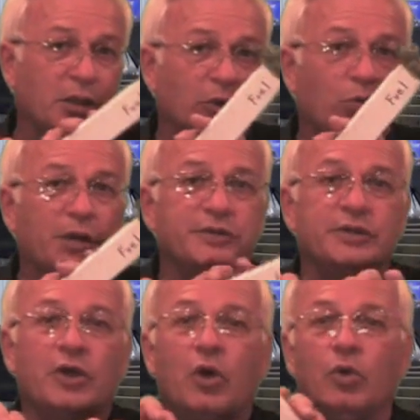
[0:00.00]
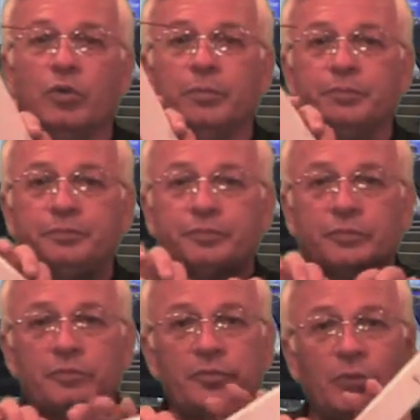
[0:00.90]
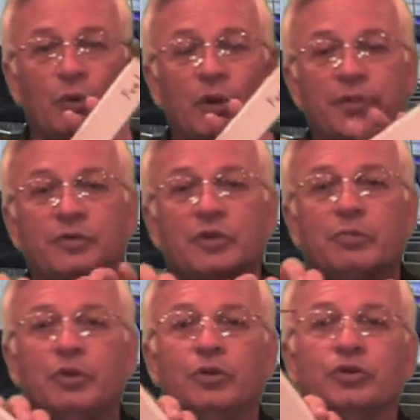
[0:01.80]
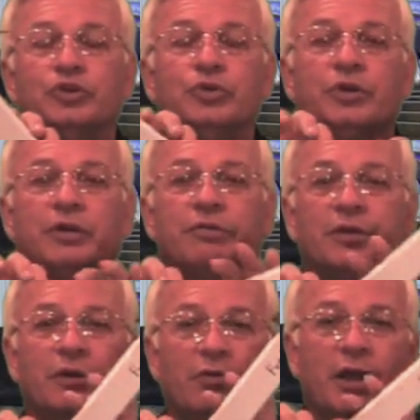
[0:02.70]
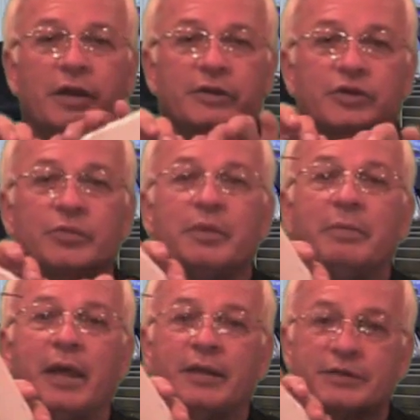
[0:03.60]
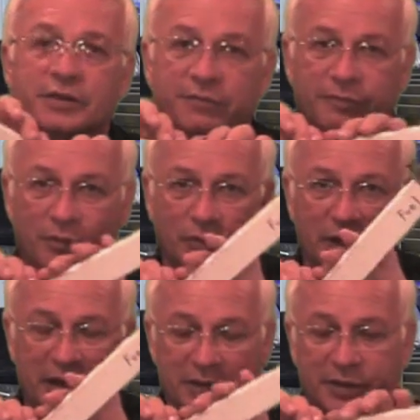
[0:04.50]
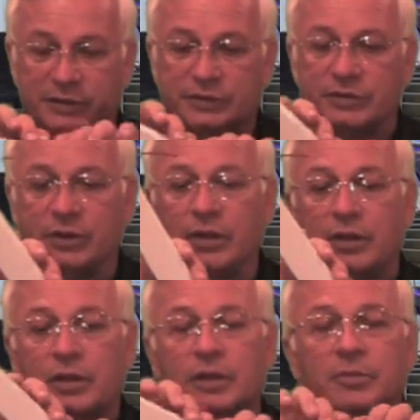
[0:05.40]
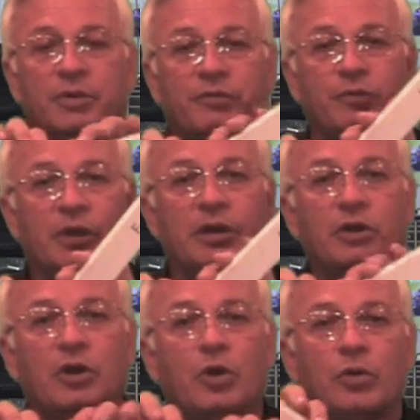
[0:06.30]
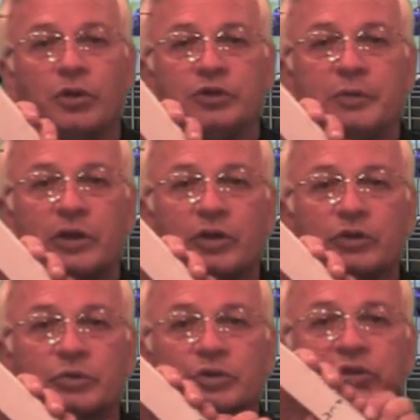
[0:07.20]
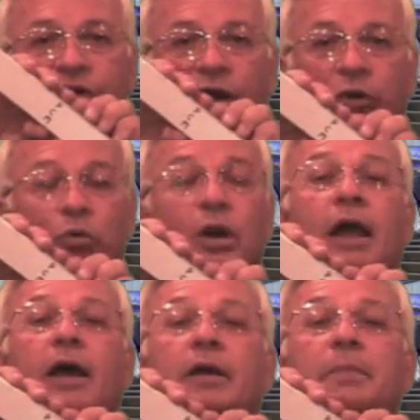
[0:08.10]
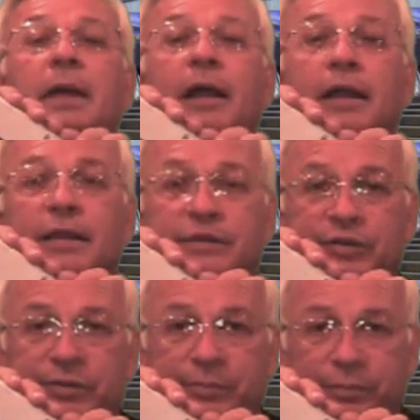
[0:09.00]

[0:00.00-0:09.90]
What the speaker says: What is a code? Well, if the computer is doing everything right, it should be balancing fuel like this. But if we get a code, it's because we're stuck, we're out of balance,